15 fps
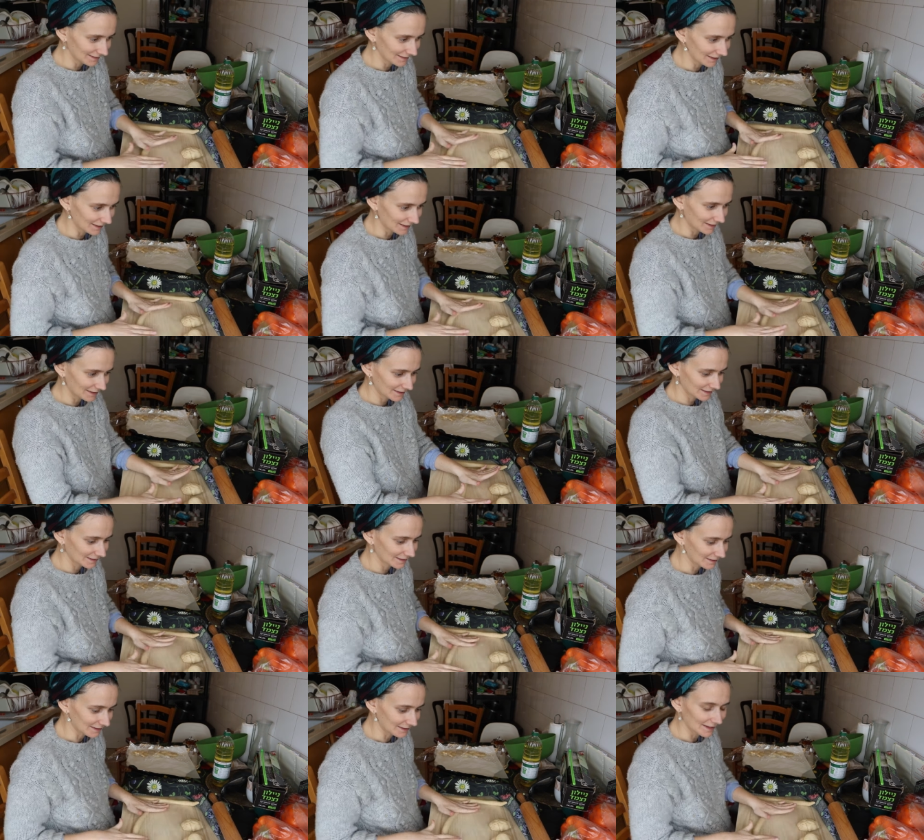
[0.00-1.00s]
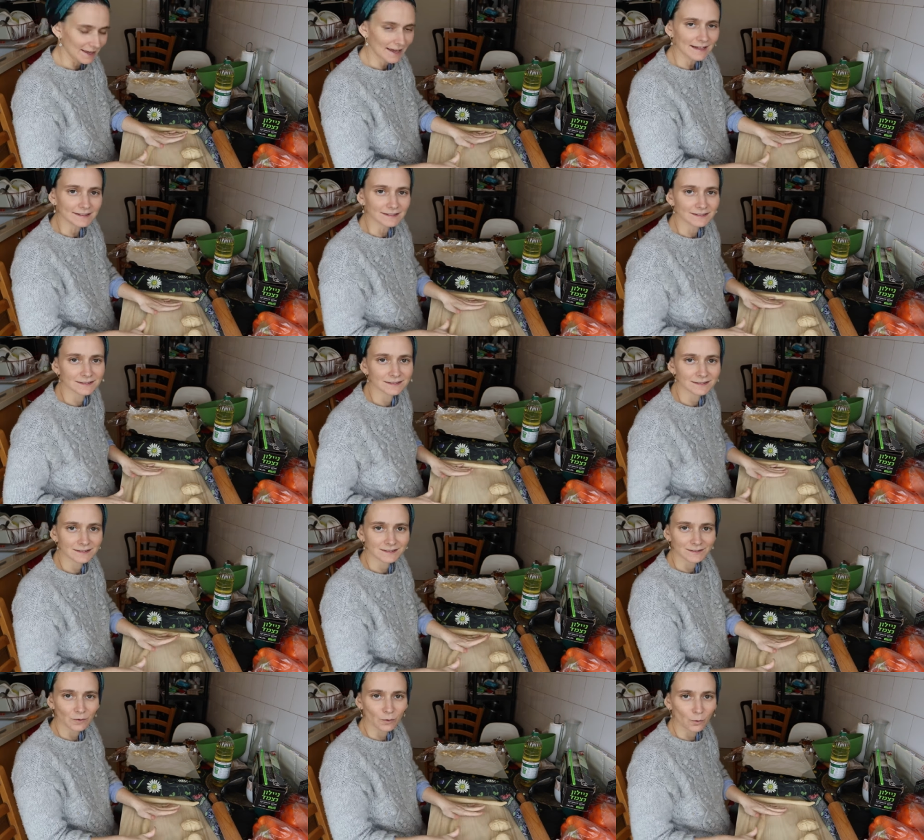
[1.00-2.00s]
like, again,
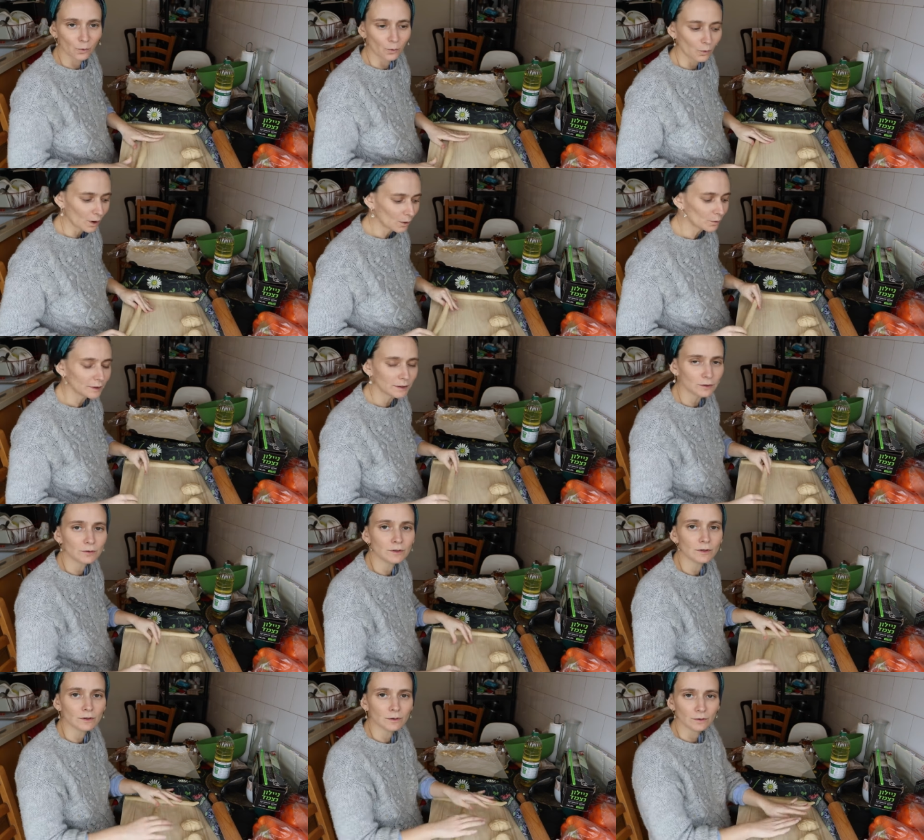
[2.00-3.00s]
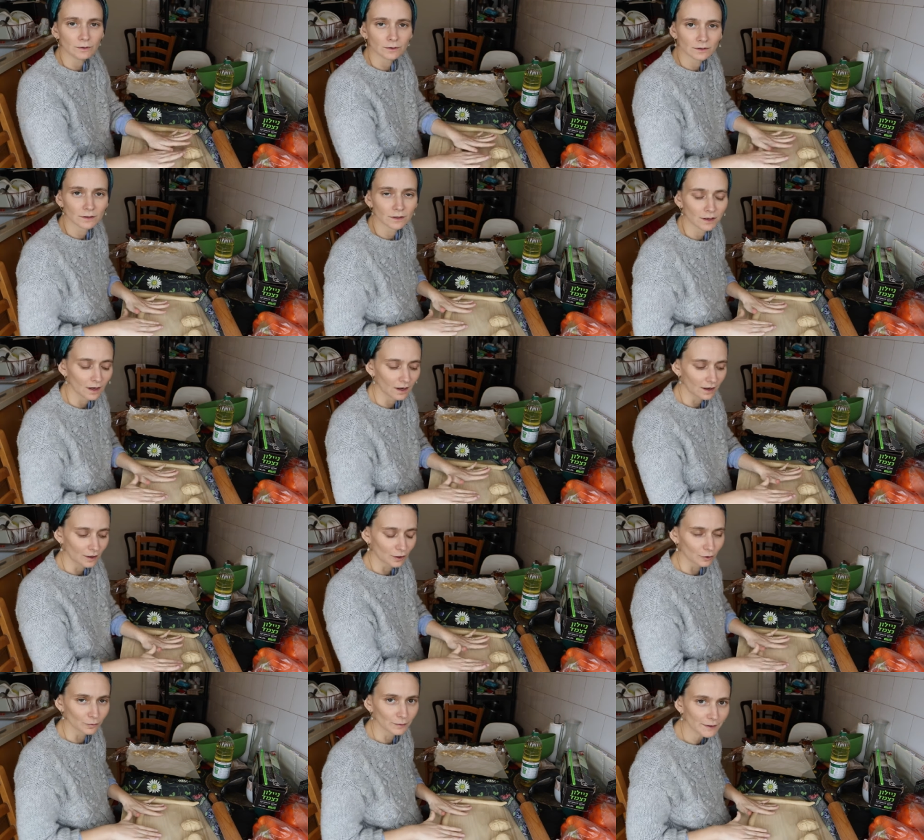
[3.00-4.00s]
what would you do? A
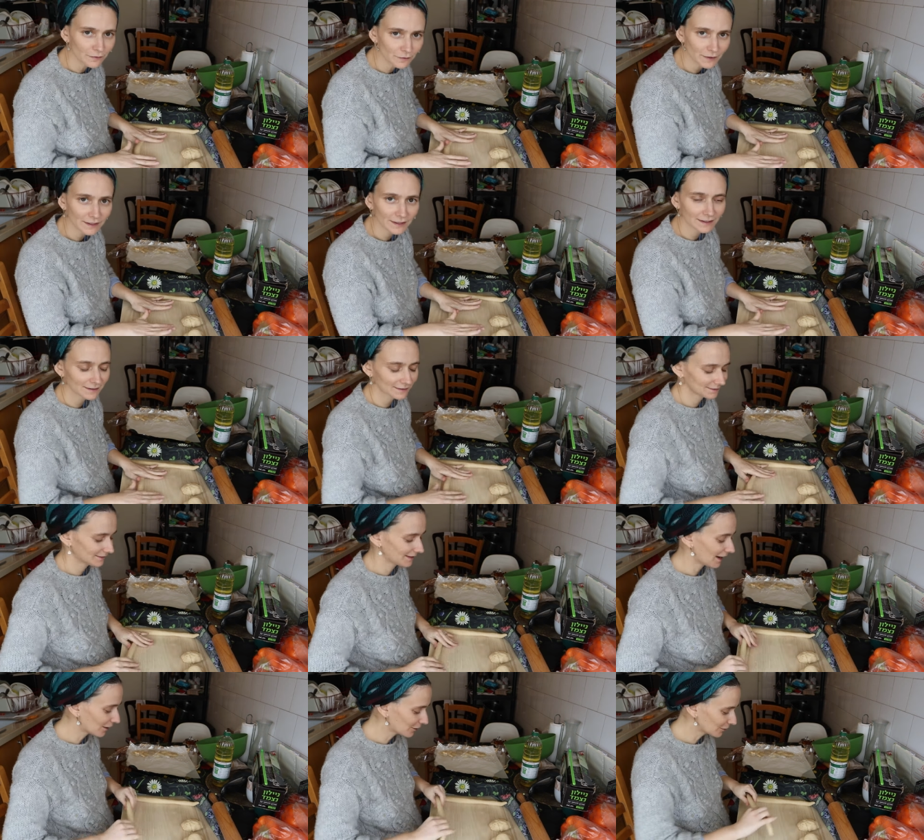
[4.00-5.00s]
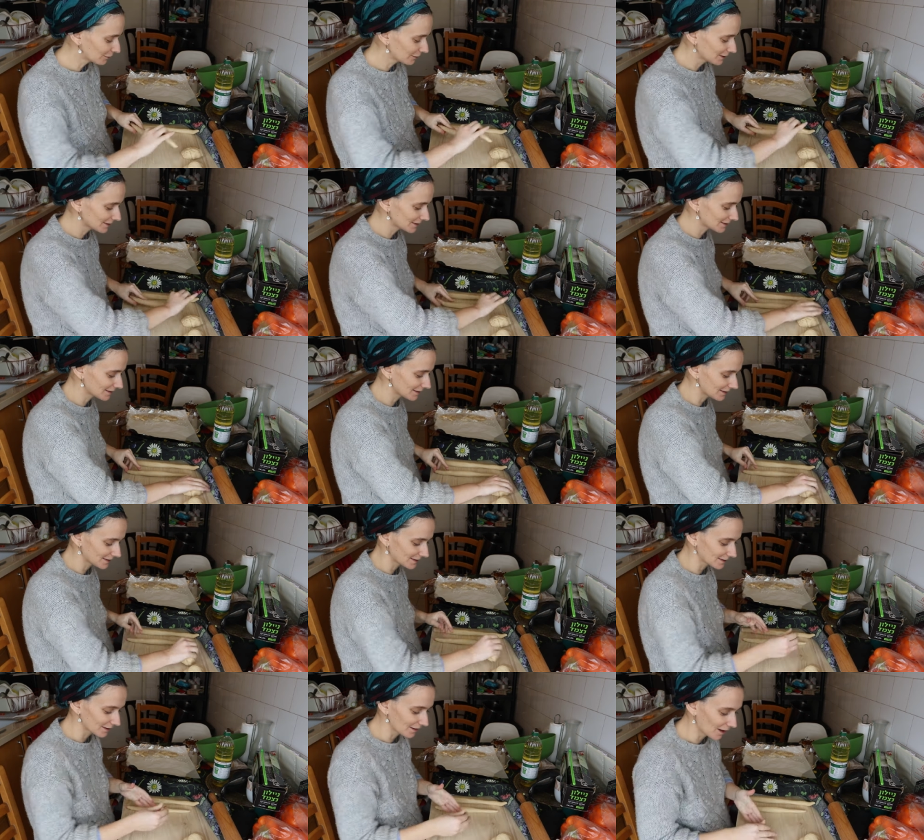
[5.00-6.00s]
horrific terrorist
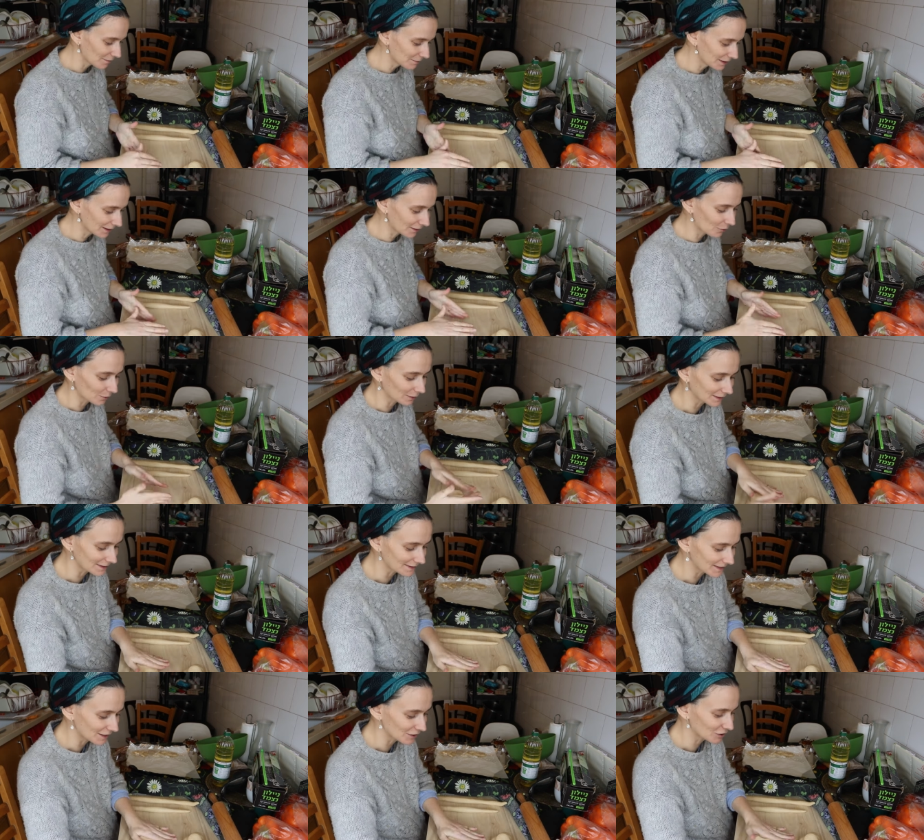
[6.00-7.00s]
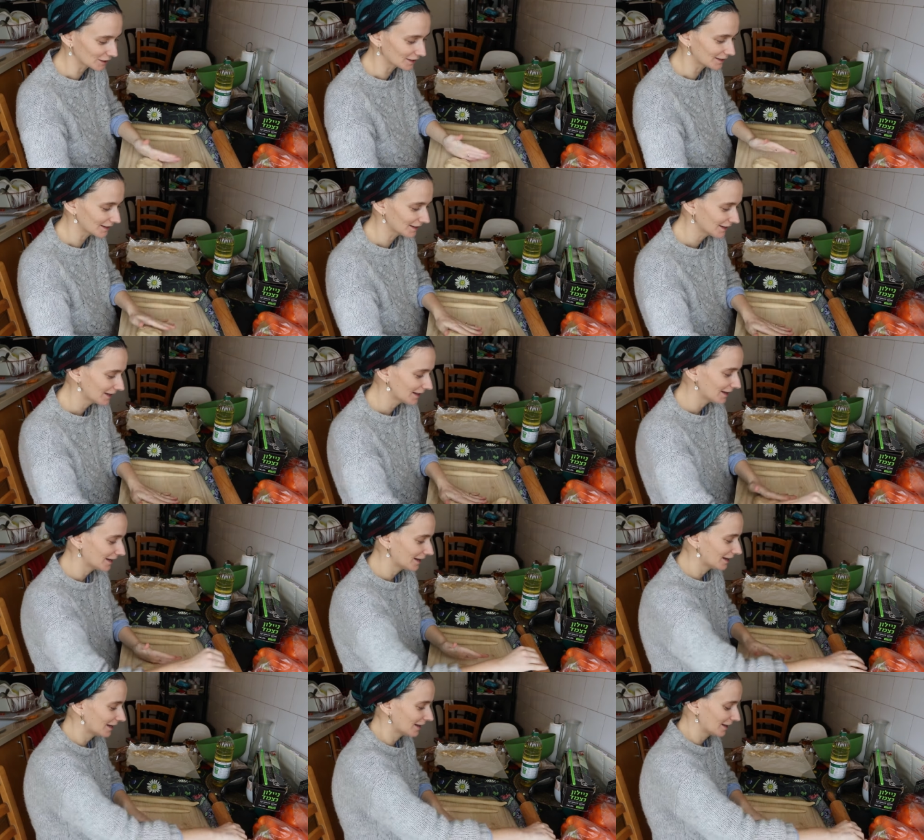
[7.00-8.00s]
Islamic organization
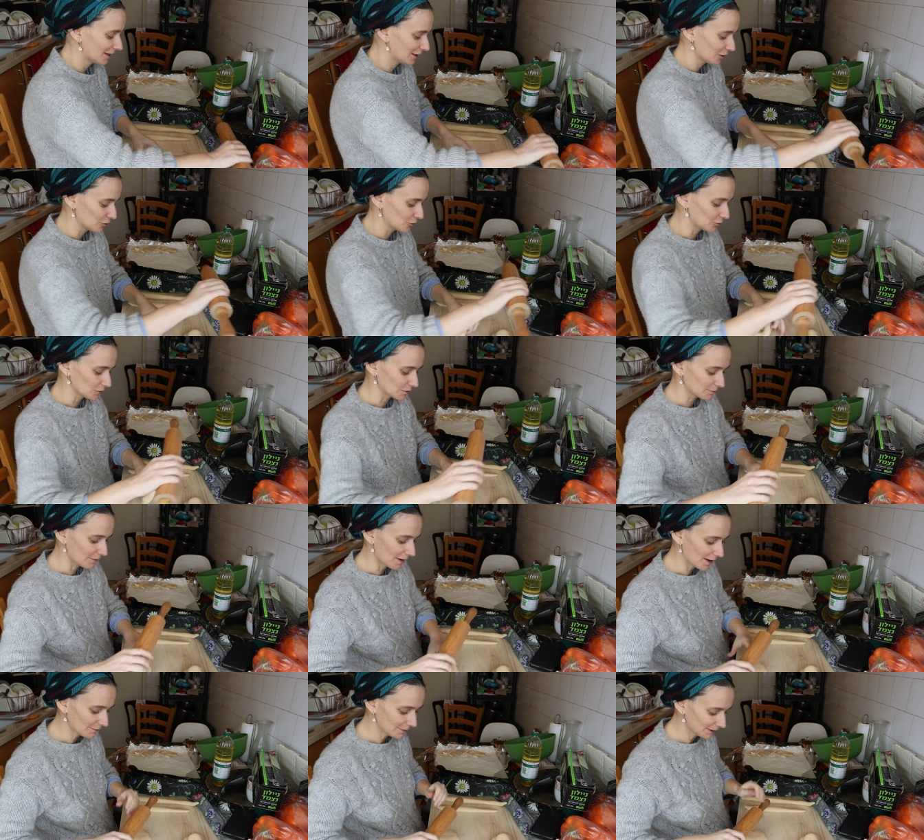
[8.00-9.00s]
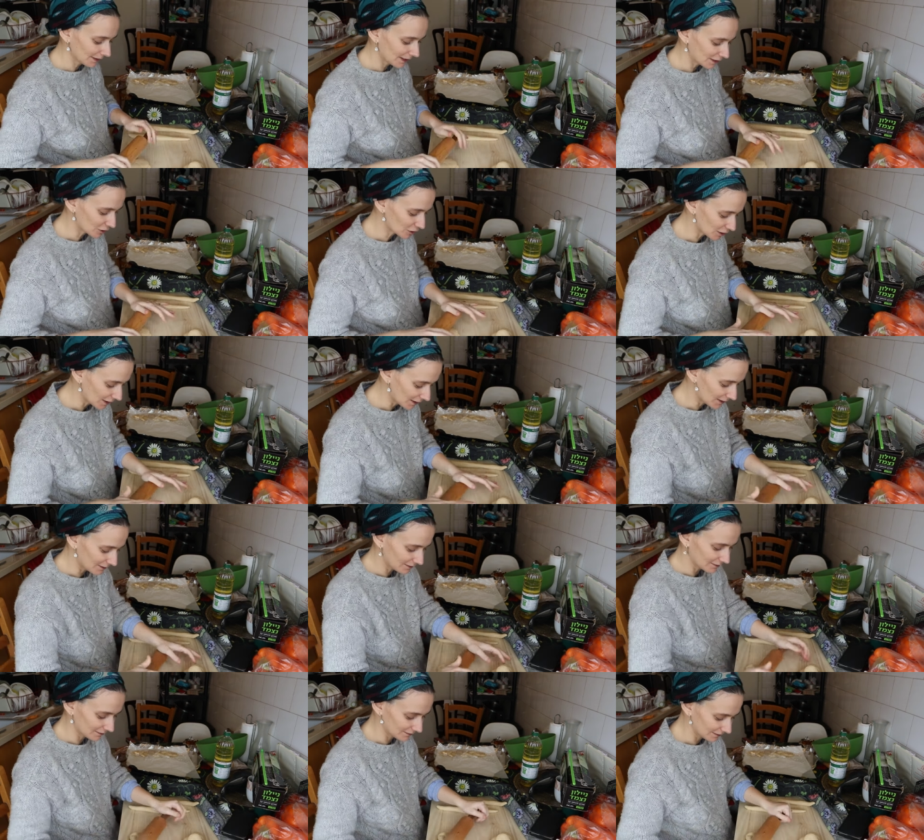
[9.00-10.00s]
whose population
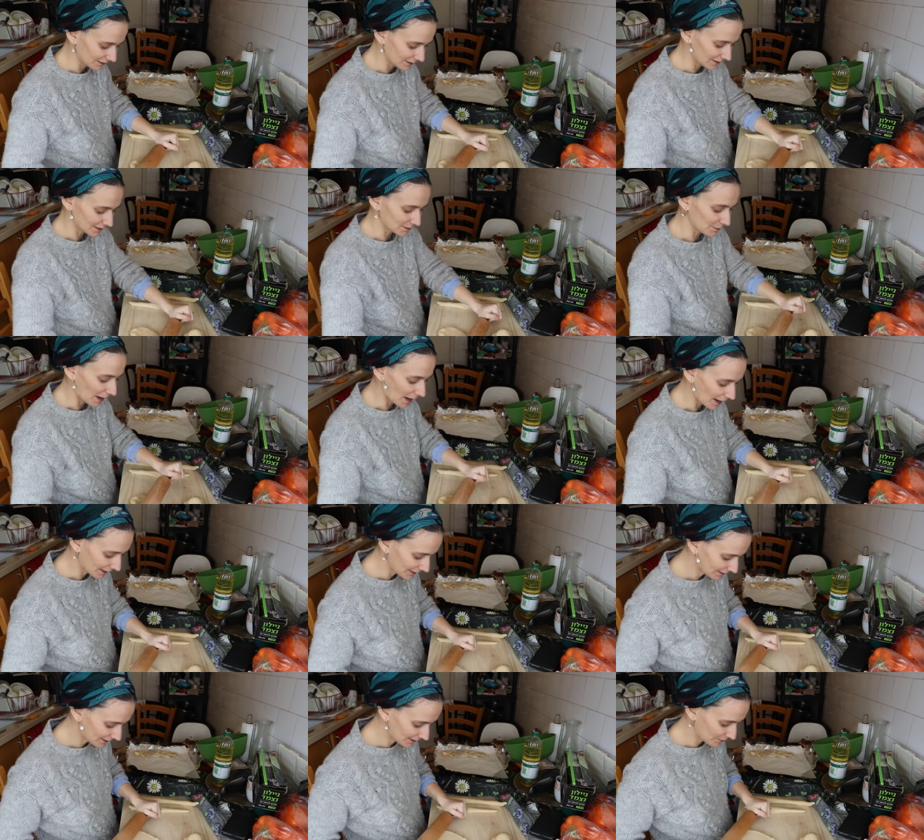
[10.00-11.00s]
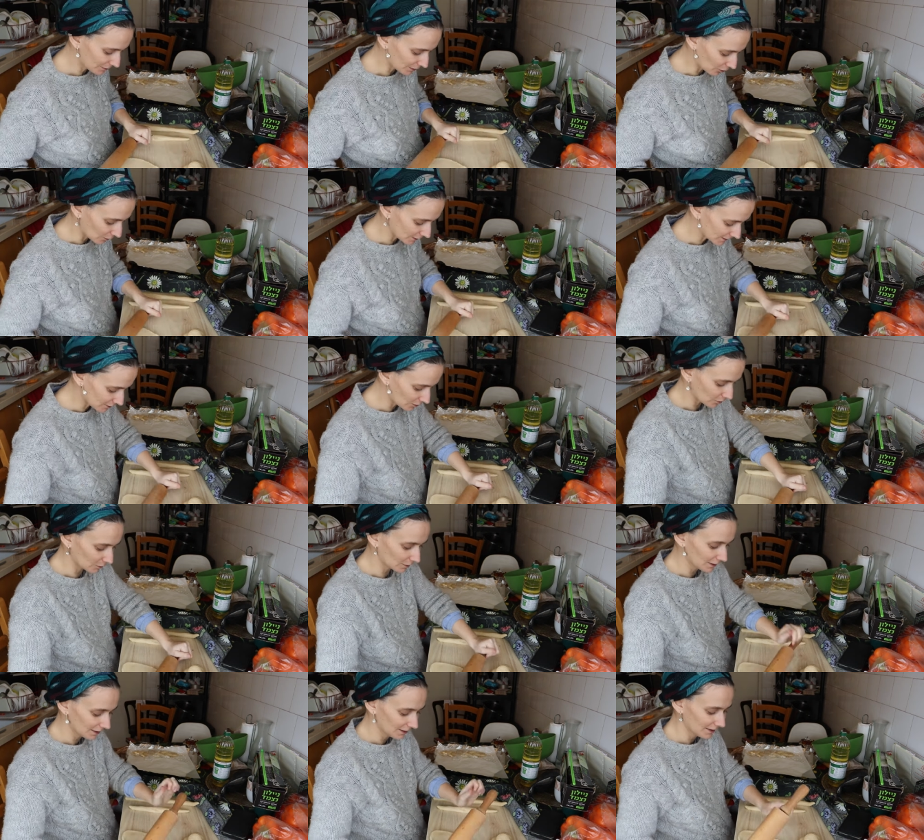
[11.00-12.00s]
is behind it, but
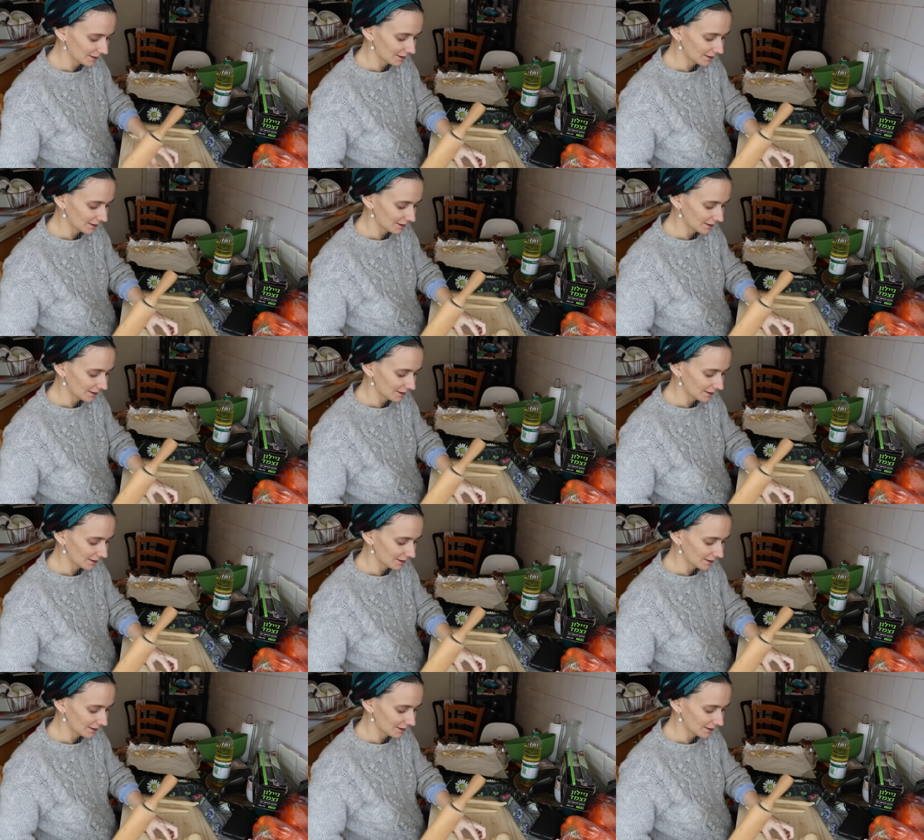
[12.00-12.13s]
also